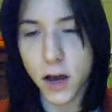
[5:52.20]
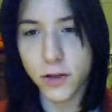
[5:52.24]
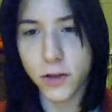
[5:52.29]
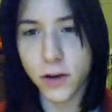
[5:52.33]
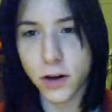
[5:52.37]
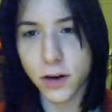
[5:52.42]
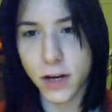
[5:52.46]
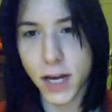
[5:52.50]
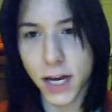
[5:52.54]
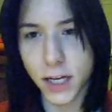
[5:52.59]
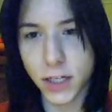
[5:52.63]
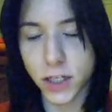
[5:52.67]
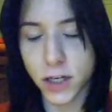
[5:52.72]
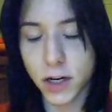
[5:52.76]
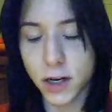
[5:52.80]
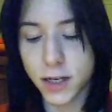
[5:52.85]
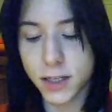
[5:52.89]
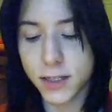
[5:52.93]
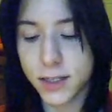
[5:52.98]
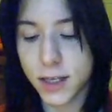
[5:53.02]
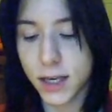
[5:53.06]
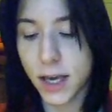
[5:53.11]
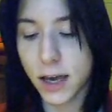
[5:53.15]
Their nature
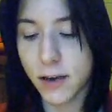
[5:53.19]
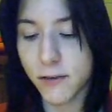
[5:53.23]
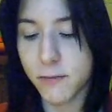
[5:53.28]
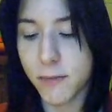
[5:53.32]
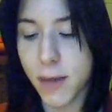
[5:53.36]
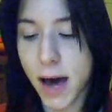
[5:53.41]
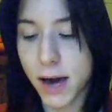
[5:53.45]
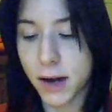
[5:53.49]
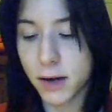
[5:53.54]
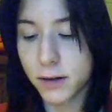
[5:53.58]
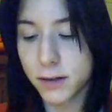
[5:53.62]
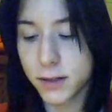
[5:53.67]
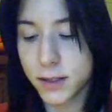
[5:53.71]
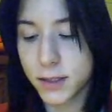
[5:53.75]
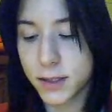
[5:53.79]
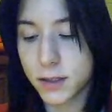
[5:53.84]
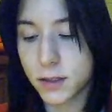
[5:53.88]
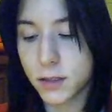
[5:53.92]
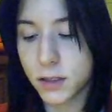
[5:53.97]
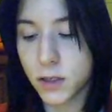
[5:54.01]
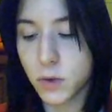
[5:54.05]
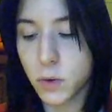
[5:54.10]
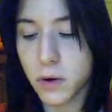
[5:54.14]
is to give
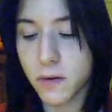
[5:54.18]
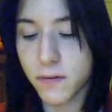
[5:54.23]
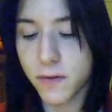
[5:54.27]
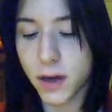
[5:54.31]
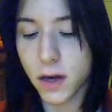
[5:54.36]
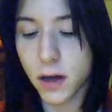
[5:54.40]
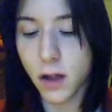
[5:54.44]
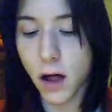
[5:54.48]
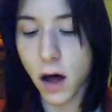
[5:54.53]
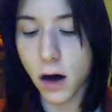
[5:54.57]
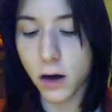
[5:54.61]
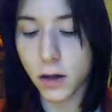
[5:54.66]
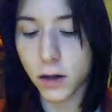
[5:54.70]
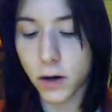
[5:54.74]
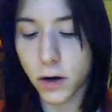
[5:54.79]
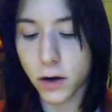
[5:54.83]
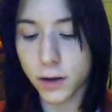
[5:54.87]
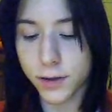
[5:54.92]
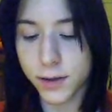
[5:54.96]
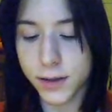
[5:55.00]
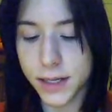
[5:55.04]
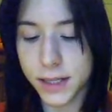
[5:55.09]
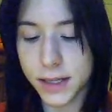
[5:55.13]
metals, to reveal all
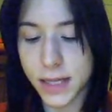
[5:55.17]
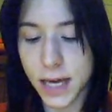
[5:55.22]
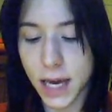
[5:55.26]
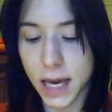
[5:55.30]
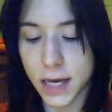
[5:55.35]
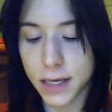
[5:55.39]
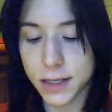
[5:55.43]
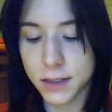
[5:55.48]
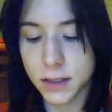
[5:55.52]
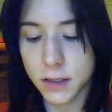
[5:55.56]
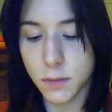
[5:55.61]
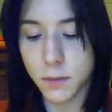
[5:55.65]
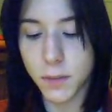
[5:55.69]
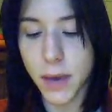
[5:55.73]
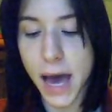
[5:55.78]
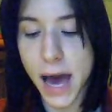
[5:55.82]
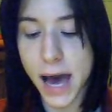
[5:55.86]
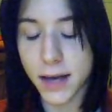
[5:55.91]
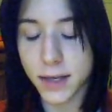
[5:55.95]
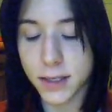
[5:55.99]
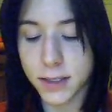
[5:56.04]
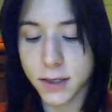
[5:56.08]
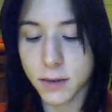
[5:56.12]
earthly things,
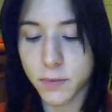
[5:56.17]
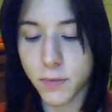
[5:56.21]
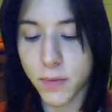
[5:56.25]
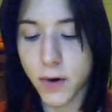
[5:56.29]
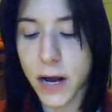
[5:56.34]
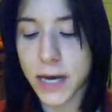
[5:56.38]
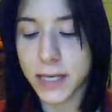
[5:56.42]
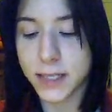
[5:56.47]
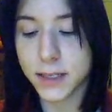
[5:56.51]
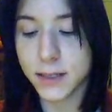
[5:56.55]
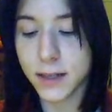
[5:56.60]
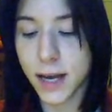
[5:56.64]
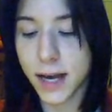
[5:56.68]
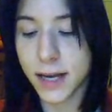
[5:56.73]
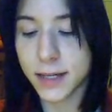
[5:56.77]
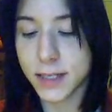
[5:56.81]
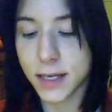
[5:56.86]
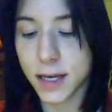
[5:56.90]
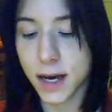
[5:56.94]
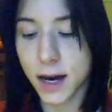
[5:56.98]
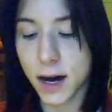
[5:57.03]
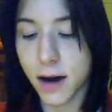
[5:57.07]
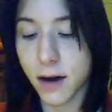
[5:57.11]
past, present,
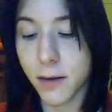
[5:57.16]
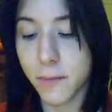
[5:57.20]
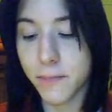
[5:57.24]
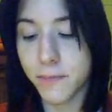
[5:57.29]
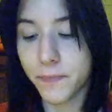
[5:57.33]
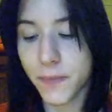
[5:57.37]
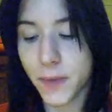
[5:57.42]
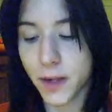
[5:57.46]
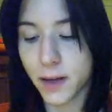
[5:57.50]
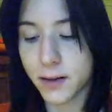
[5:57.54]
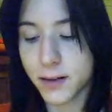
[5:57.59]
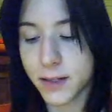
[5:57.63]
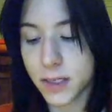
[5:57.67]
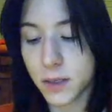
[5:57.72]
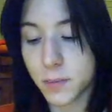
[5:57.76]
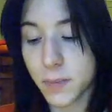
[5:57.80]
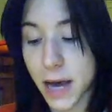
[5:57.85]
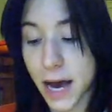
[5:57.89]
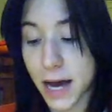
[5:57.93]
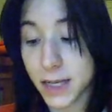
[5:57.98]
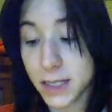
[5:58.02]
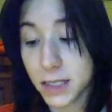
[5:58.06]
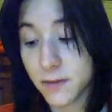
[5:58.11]
and to come, to
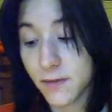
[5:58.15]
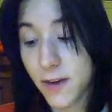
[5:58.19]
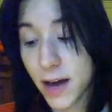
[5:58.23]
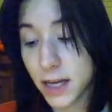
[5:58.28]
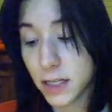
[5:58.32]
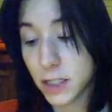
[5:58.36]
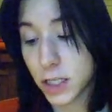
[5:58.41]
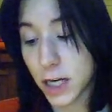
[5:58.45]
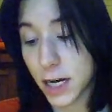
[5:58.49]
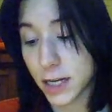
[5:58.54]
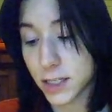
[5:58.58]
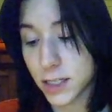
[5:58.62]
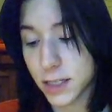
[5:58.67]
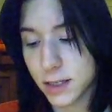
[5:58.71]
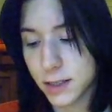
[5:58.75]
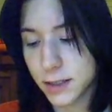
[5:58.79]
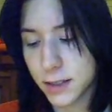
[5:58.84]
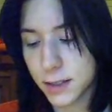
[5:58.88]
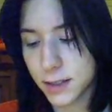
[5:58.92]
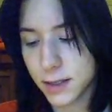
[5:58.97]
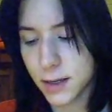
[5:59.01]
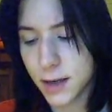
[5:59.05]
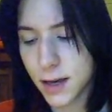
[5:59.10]
pacify
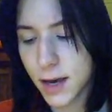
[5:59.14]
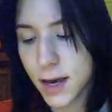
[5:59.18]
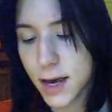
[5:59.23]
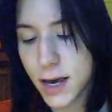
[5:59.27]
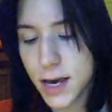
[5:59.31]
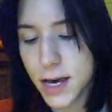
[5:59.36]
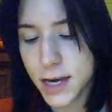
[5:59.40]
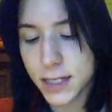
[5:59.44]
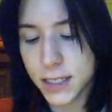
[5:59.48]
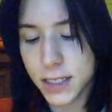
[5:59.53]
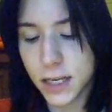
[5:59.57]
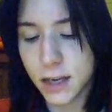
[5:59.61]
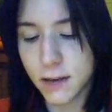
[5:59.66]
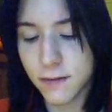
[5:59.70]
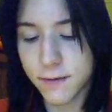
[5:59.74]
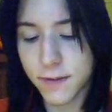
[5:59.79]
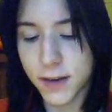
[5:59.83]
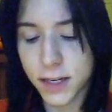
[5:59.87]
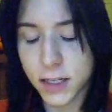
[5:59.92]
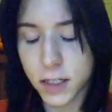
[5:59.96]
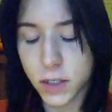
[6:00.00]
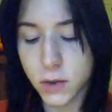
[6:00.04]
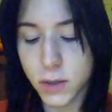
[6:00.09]
judges, to give
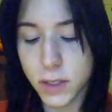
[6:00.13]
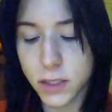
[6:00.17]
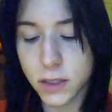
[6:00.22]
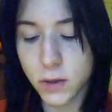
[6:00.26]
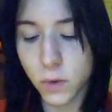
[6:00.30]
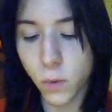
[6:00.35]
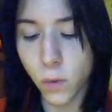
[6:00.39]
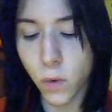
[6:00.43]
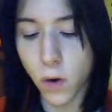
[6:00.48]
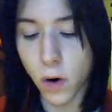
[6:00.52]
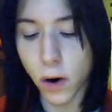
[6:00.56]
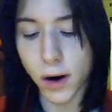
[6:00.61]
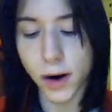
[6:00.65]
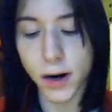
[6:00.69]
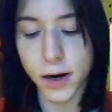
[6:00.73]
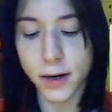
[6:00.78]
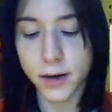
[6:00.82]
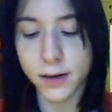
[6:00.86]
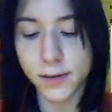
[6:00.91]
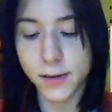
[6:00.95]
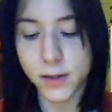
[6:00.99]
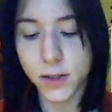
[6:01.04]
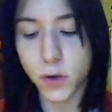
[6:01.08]
victories in
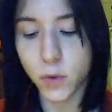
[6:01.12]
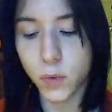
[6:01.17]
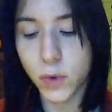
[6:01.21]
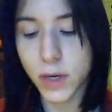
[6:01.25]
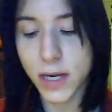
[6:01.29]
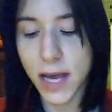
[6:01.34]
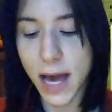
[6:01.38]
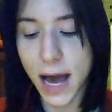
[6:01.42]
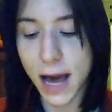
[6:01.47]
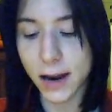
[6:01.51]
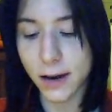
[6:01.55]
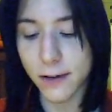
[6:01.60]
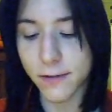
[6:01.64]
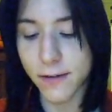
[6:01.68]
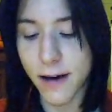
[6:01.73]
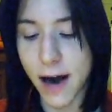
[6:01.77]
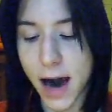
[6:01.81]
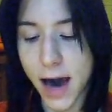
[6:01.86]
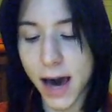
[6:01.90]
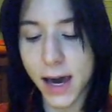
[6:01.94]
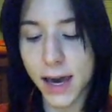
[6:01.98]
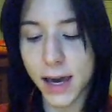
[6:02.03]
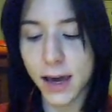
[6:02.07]
war, to
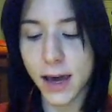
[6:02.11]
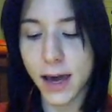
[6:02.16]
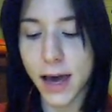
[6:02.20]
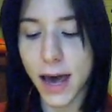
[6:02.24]
re-edify,